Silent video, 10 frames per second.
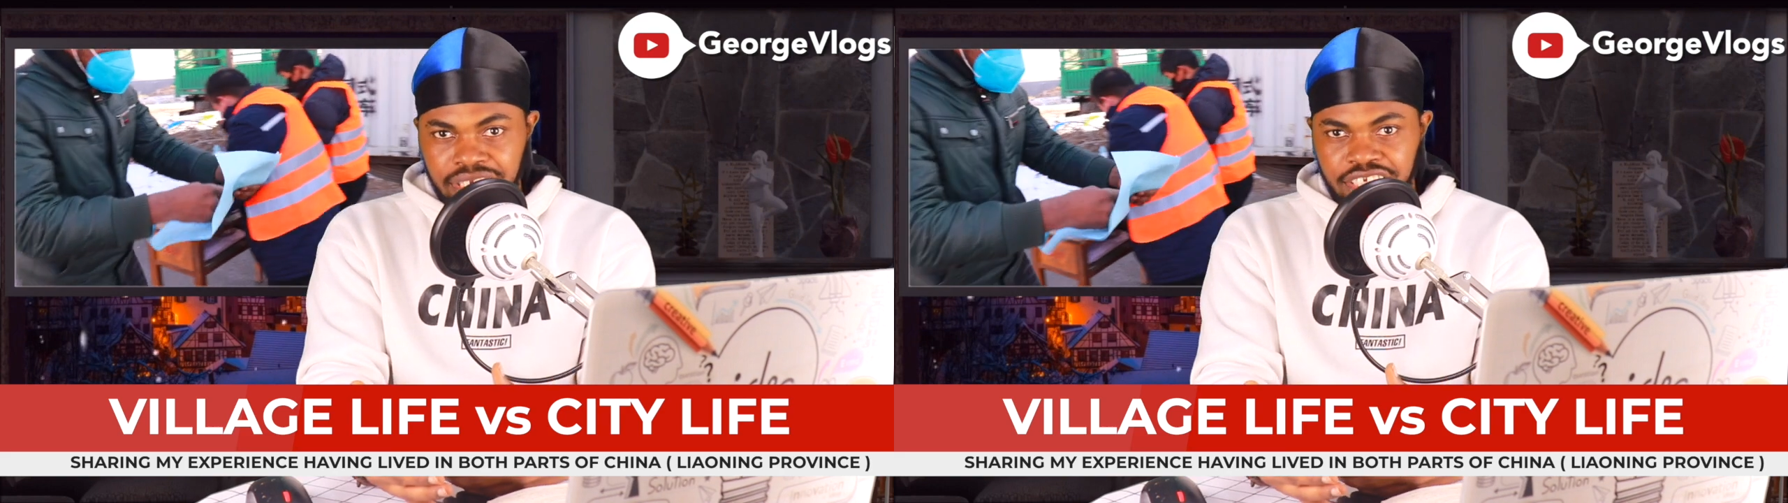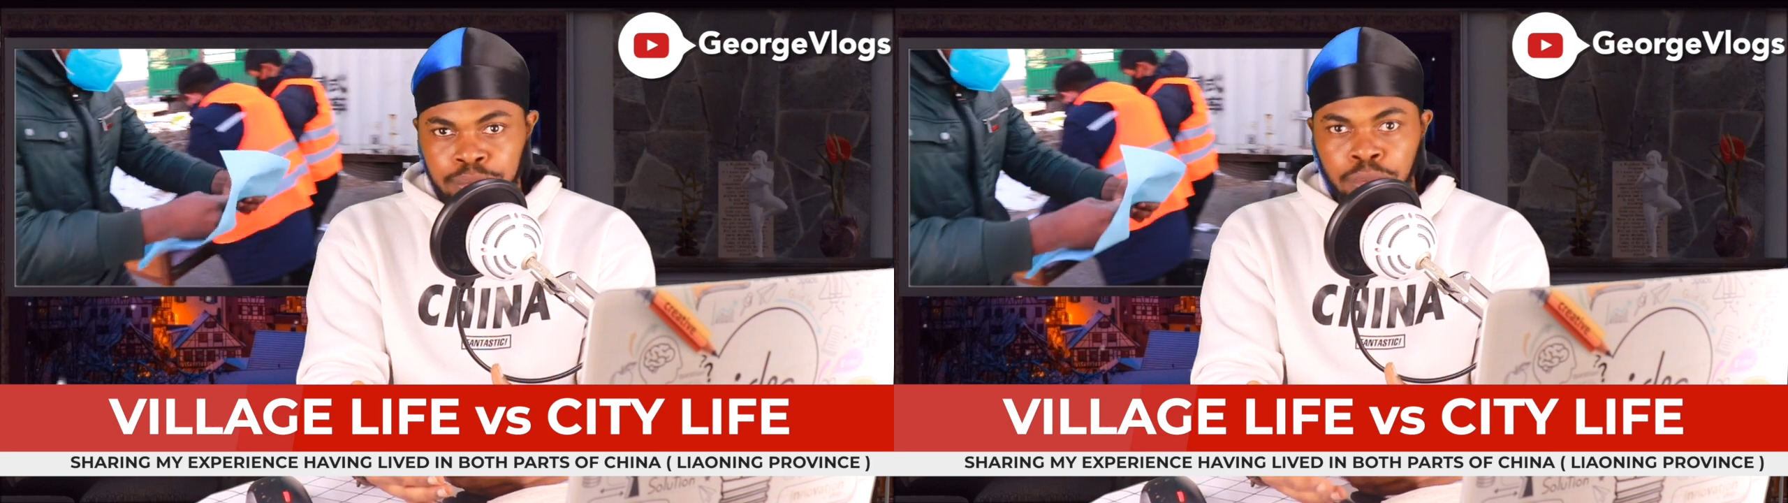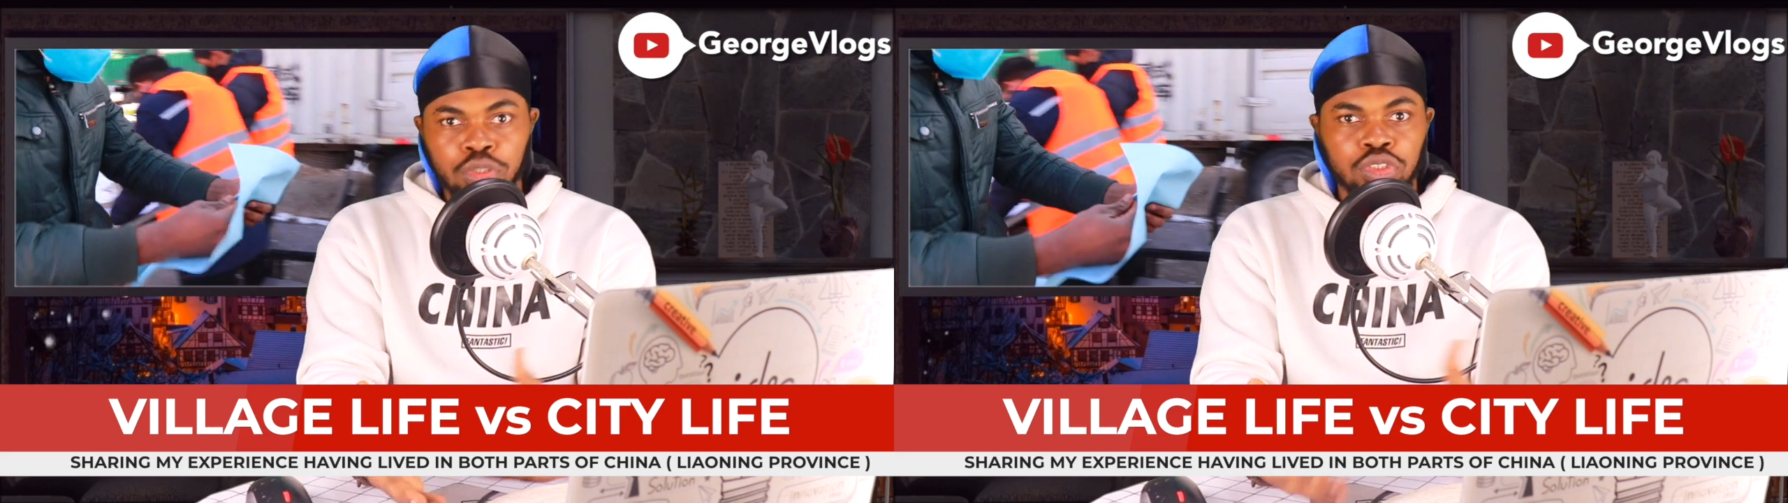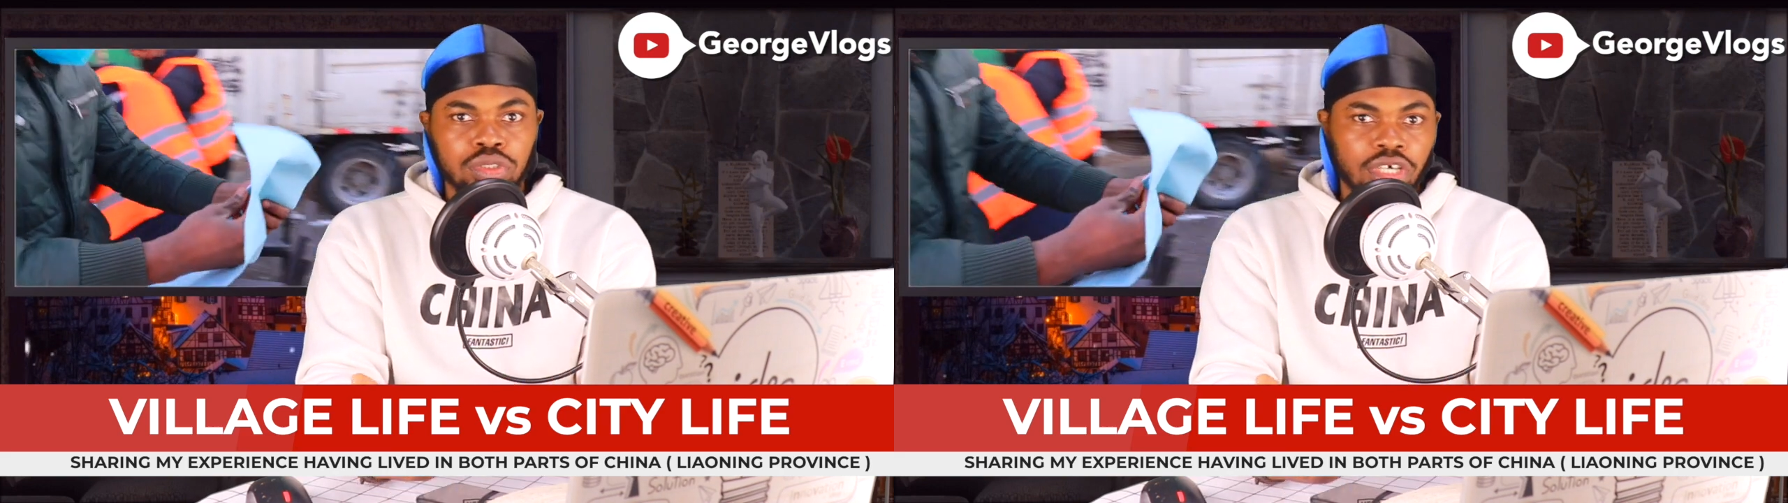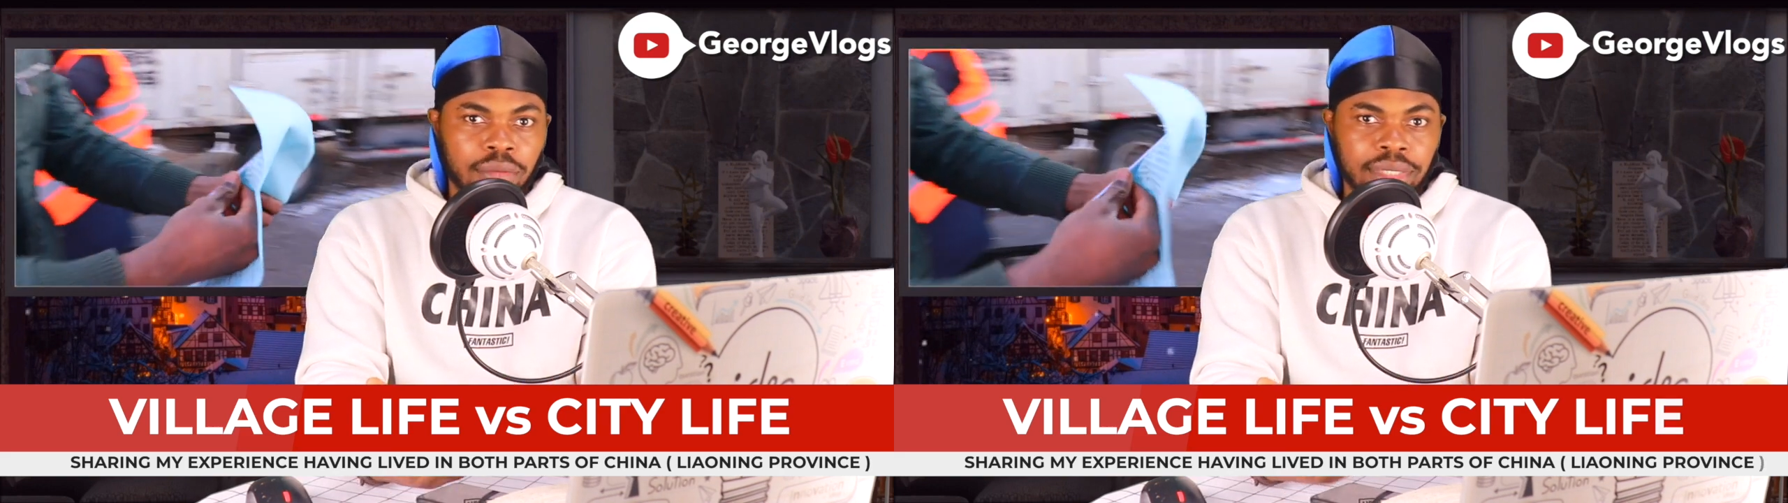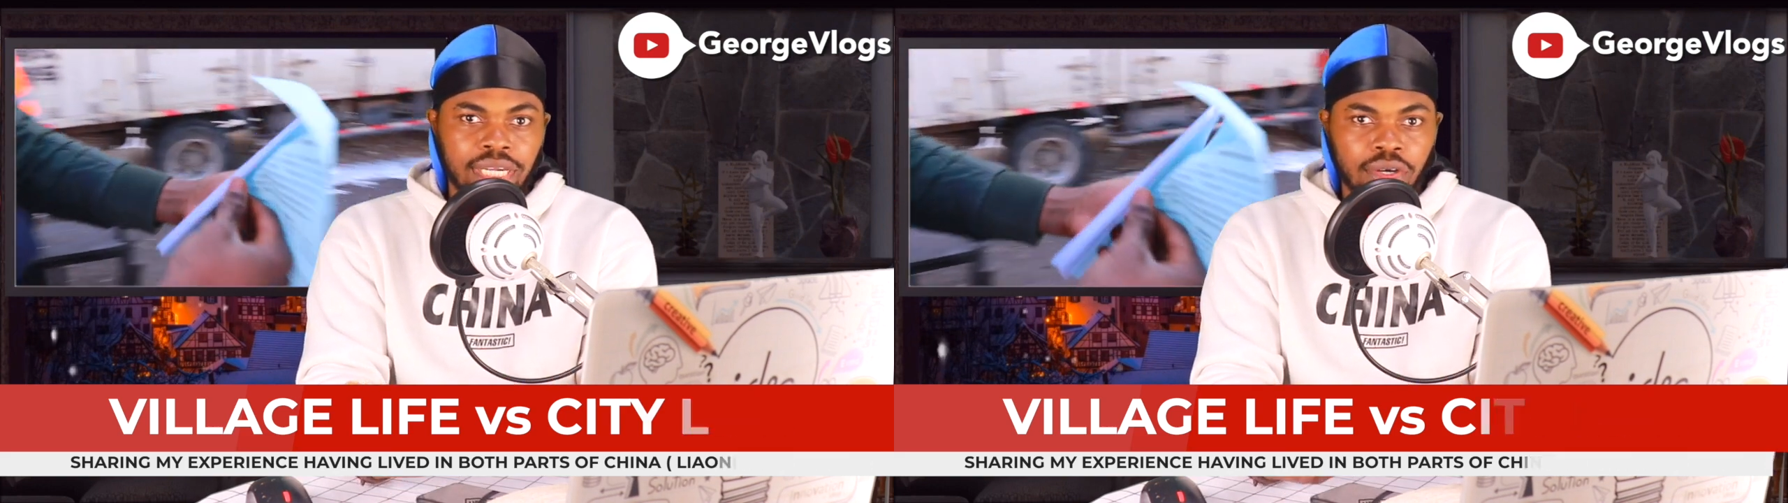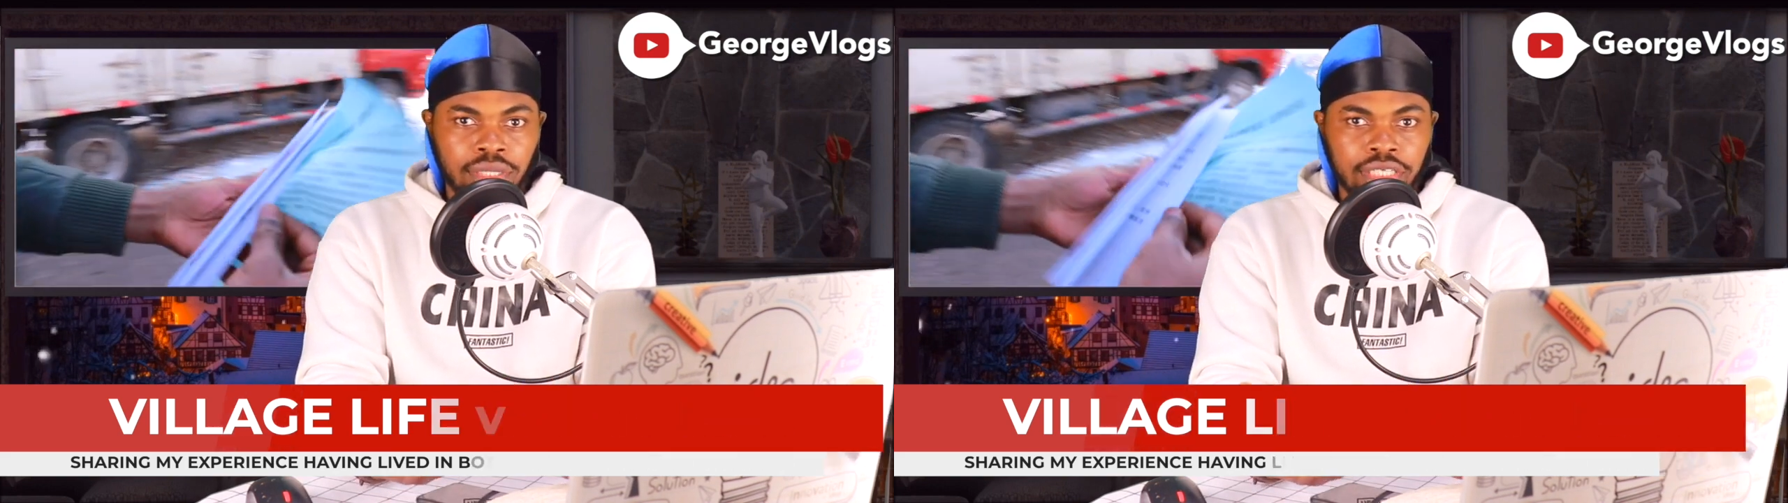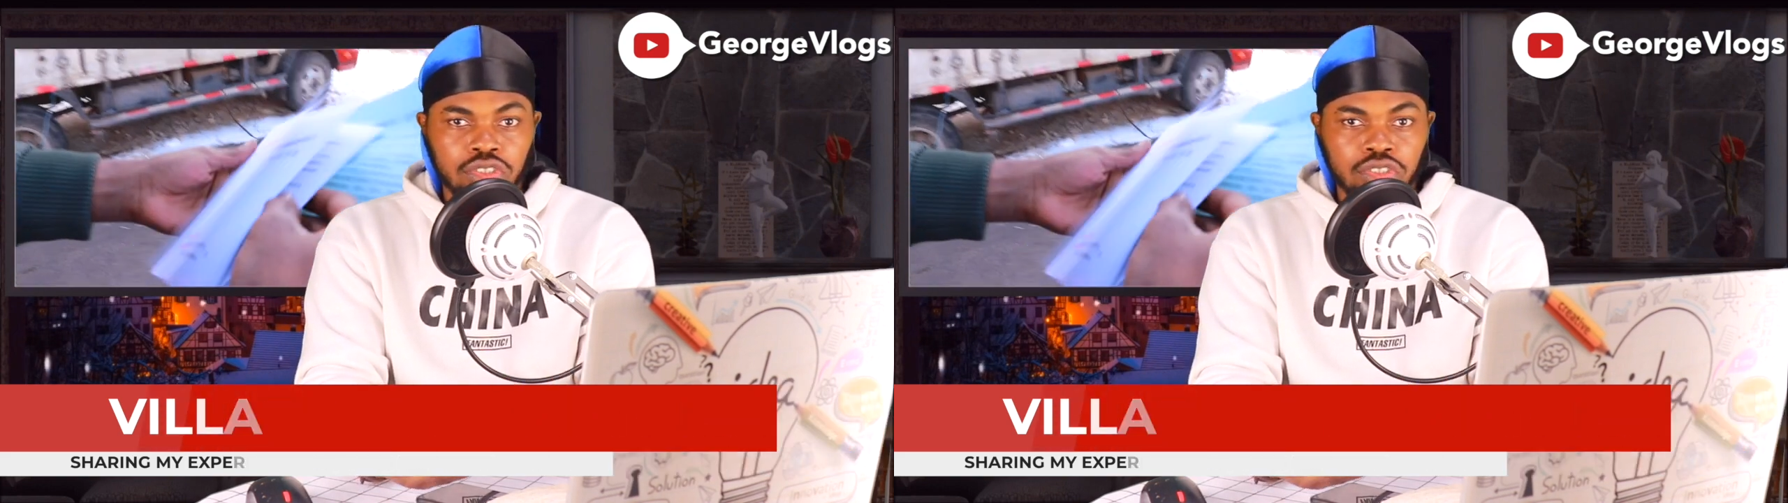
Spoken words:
exposed to coming and all that.